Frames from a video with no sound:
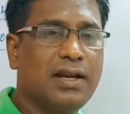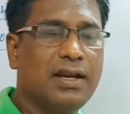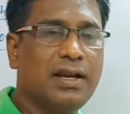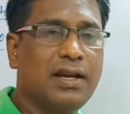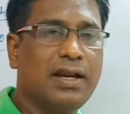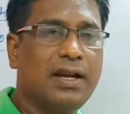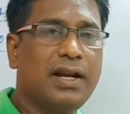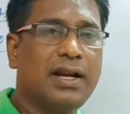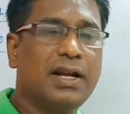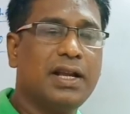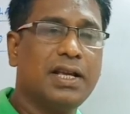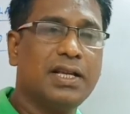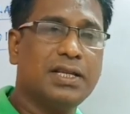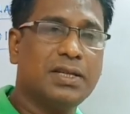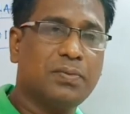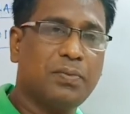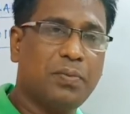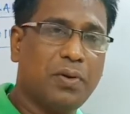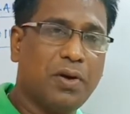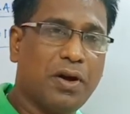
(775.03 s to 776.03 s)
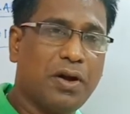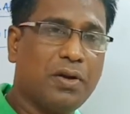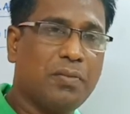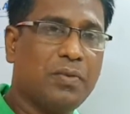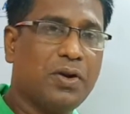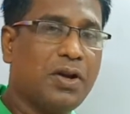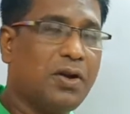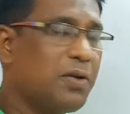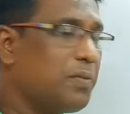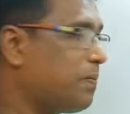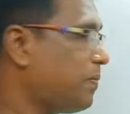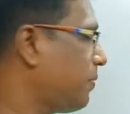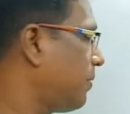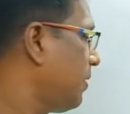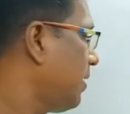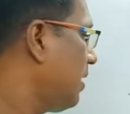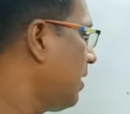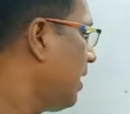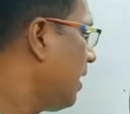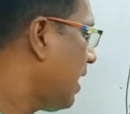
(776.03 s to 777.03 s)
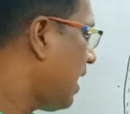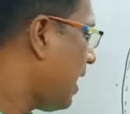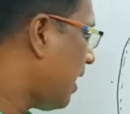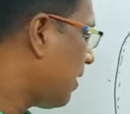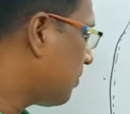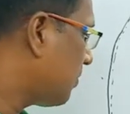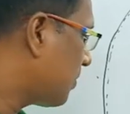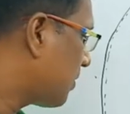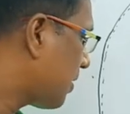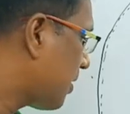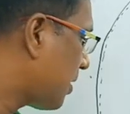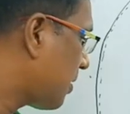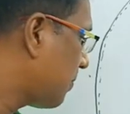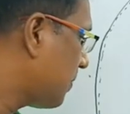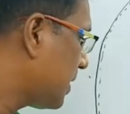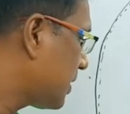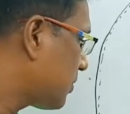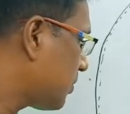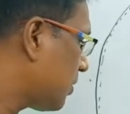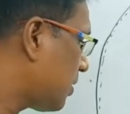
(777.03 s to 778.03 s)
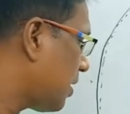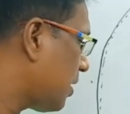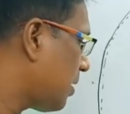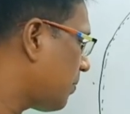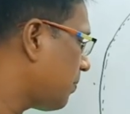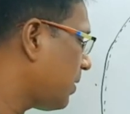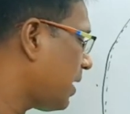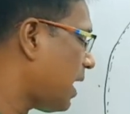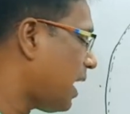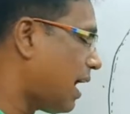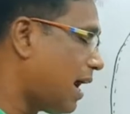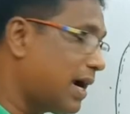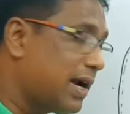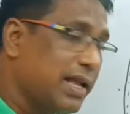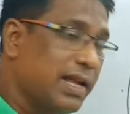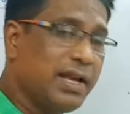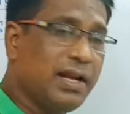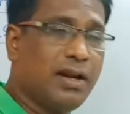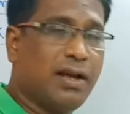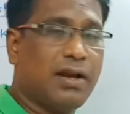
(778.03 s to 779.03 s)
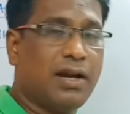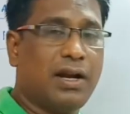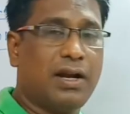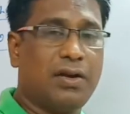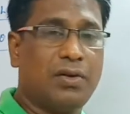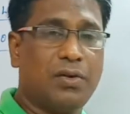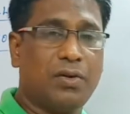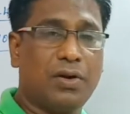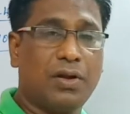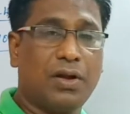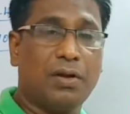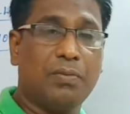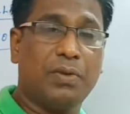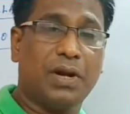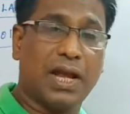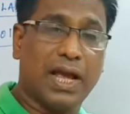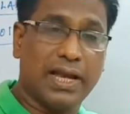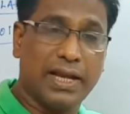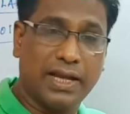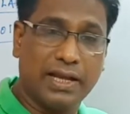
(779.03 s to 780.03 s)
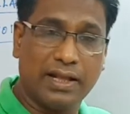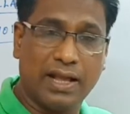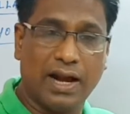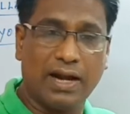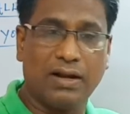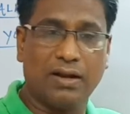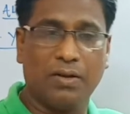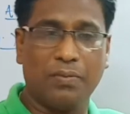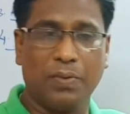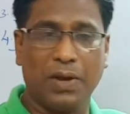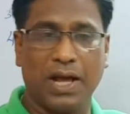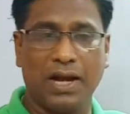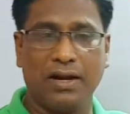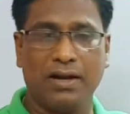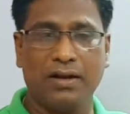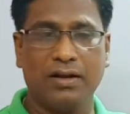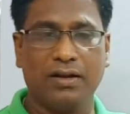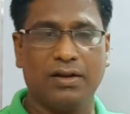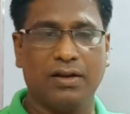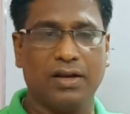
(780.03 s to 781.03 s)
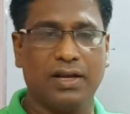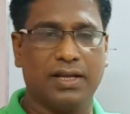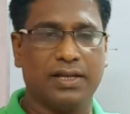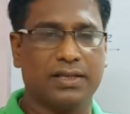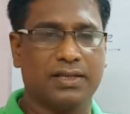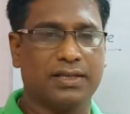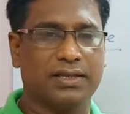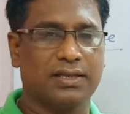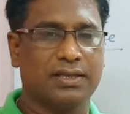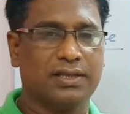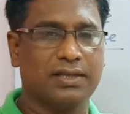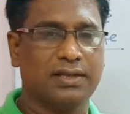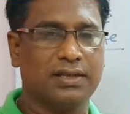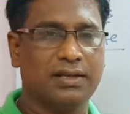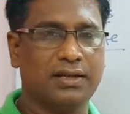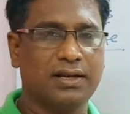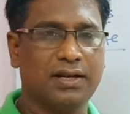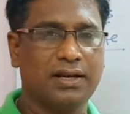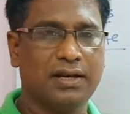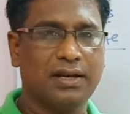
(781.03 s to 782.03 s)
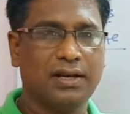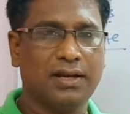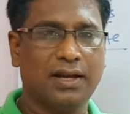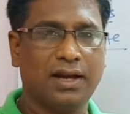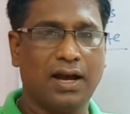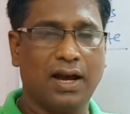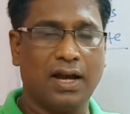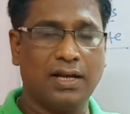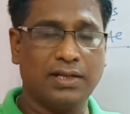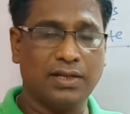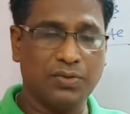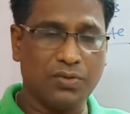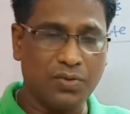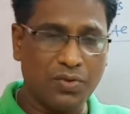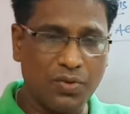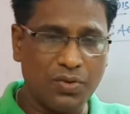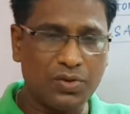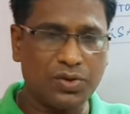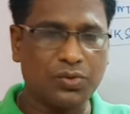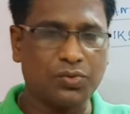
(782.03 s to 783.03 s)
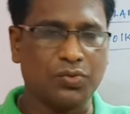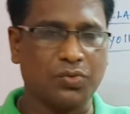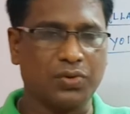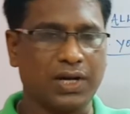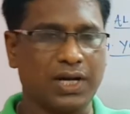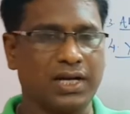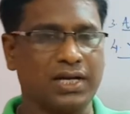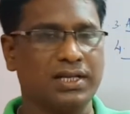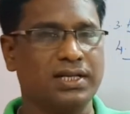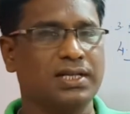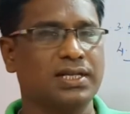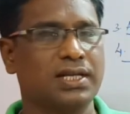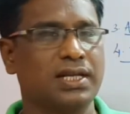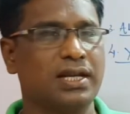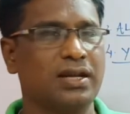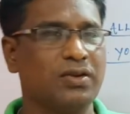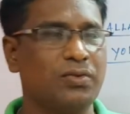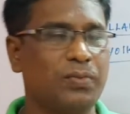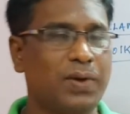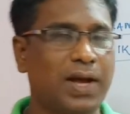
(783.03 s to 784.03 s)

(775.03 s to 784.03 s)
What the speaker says: It is formed of outer mesoderm and inner endoderm like that of allantois. As you know, students, human